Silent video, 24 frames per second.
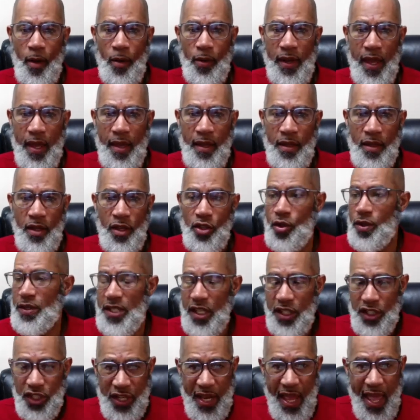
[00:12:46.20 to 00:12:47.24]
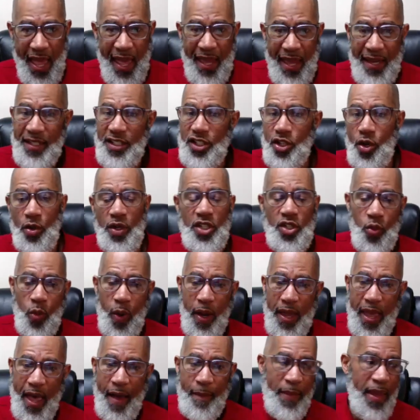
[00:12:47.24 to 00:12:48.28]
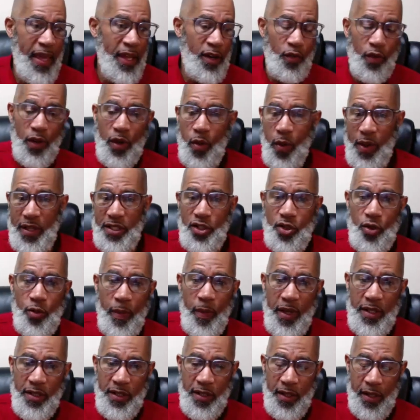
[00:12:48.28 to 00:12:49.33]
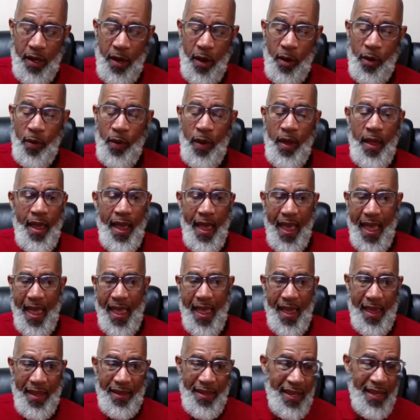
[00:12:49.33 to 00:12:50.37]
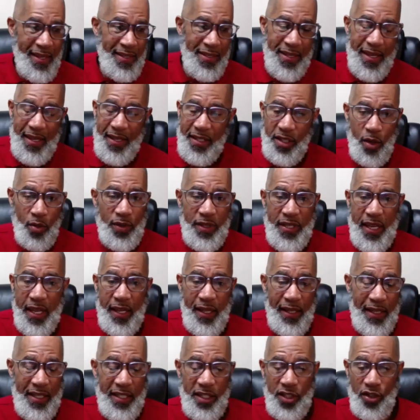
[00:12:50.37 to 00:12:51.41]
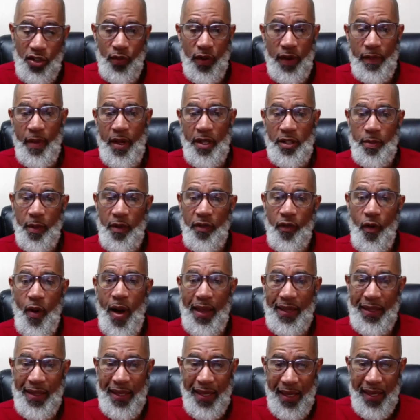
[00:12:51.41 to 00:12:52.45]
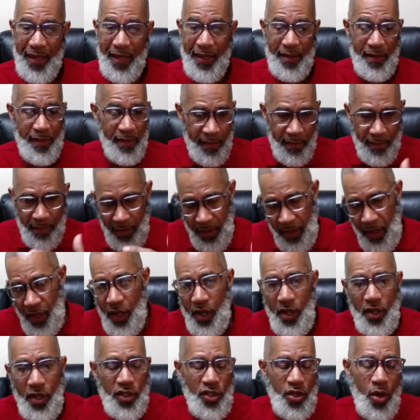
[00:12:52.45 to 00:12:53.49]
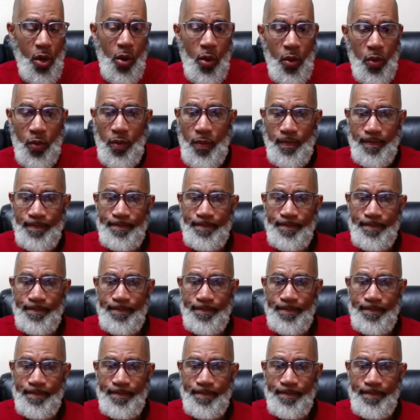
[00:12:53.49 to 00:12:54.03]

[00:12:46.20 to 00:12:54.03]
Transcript: Okay? You can say, Chad is on its way. I made a request 2 months ago, and they said it's going to take at least 3 months before I can get it. So